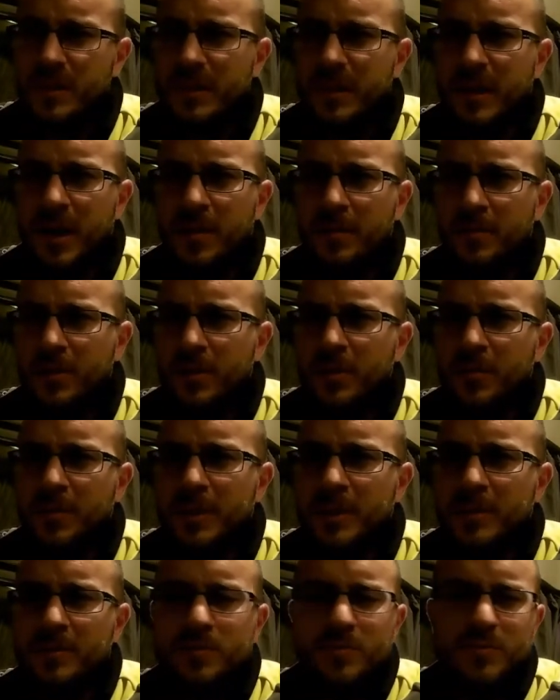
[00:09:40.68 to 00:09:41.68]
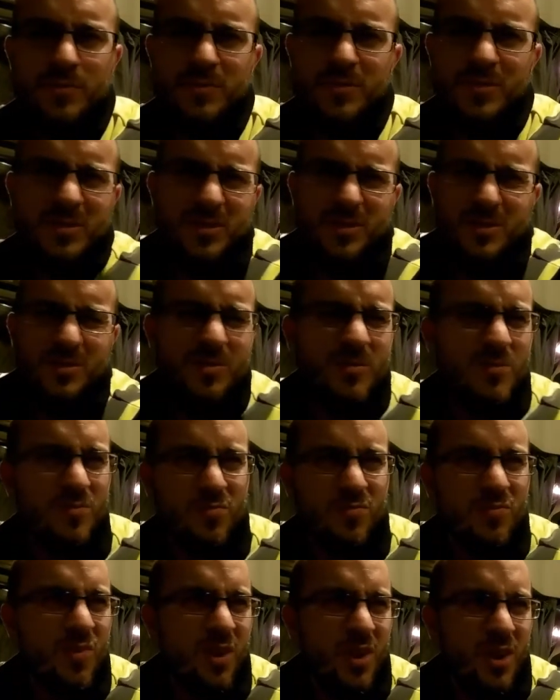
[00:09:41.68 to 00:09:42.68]
you know, I'm going to be just
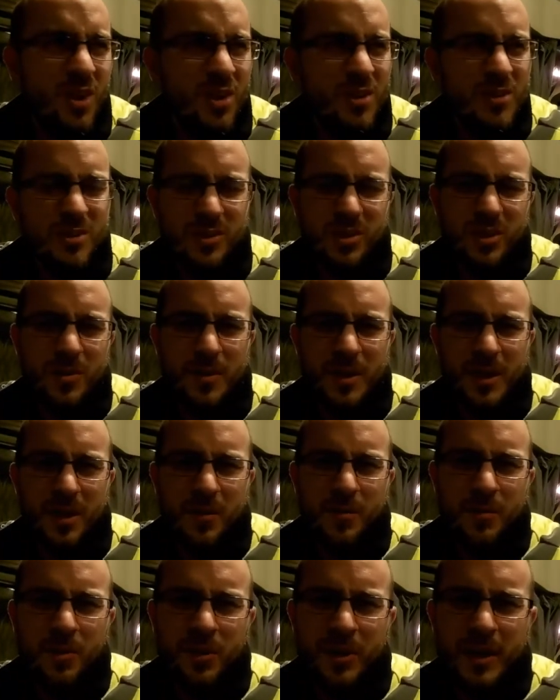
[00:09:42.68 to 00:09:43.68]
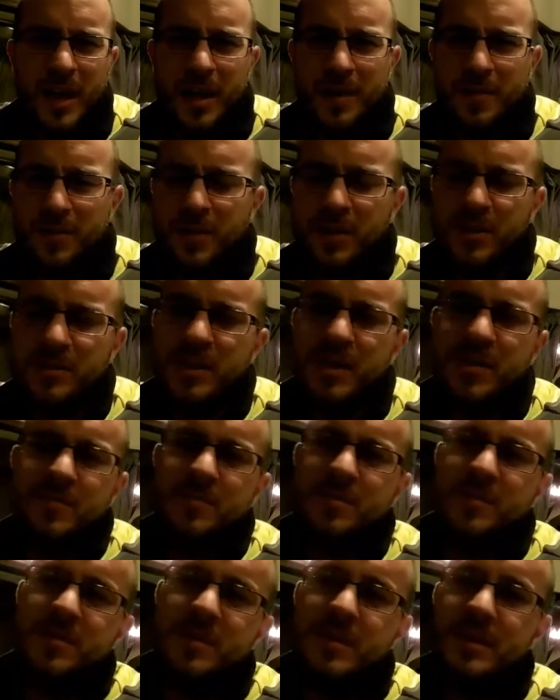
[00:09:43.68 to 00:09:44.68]
got to be a lot more careful.
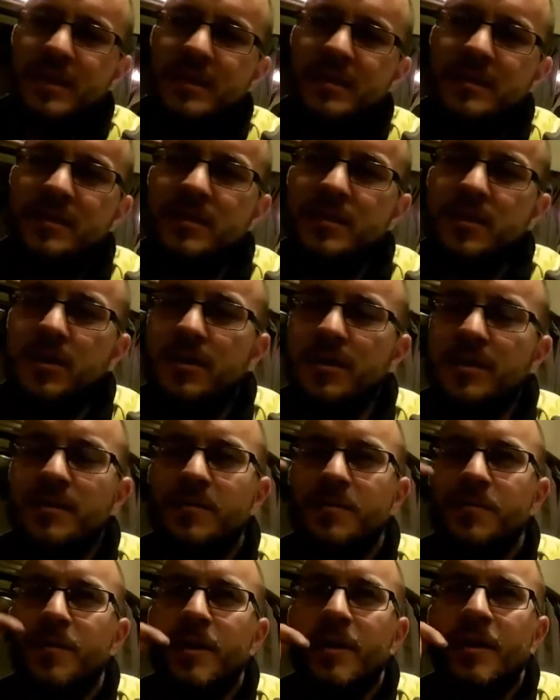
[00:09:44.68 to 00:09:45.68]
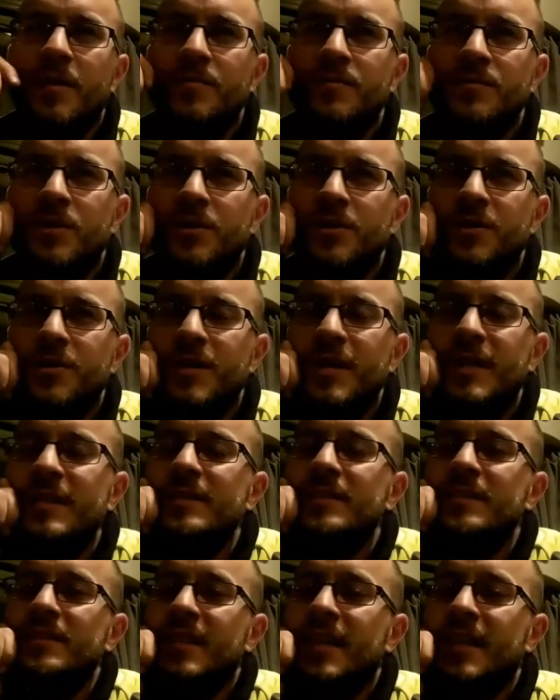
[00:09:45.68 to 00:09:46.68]
These guys I've signed a thing
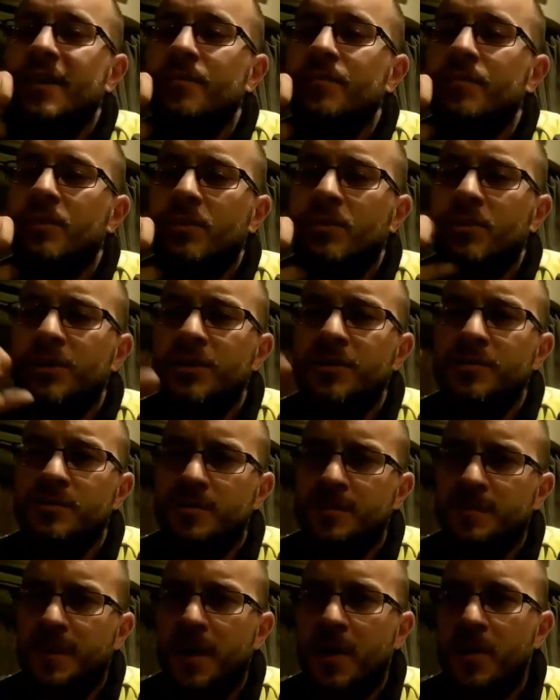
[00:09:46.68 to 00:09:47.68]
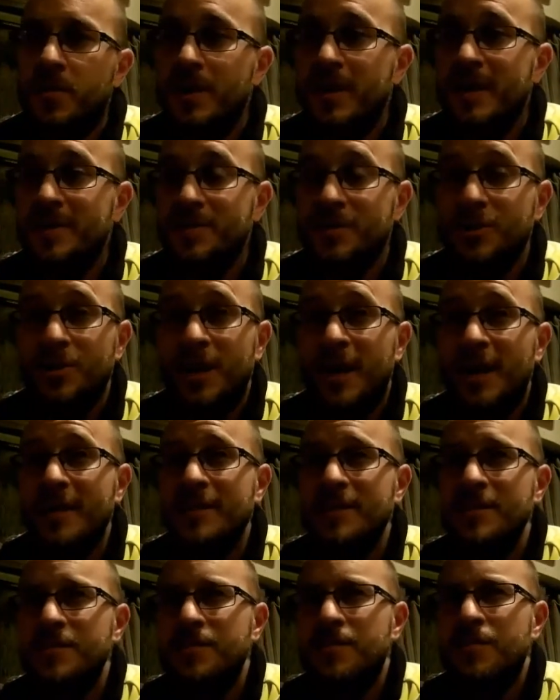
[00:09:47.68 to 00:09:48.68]
to say I'm not going to use the phone even on
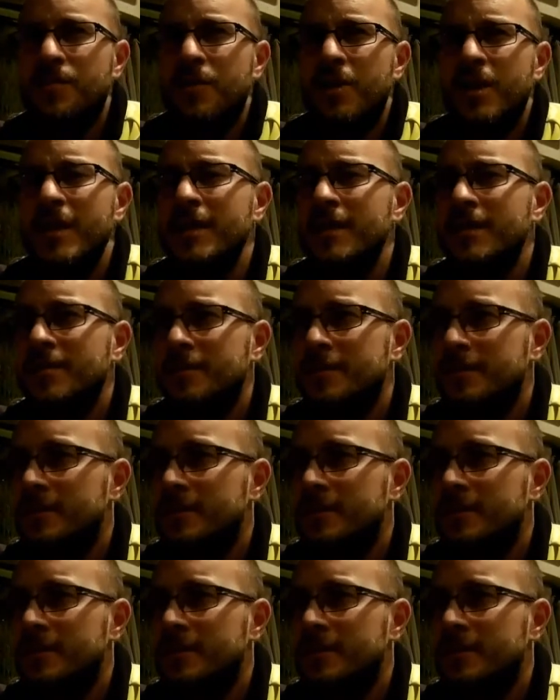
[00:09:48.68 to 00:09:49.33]
hands-free,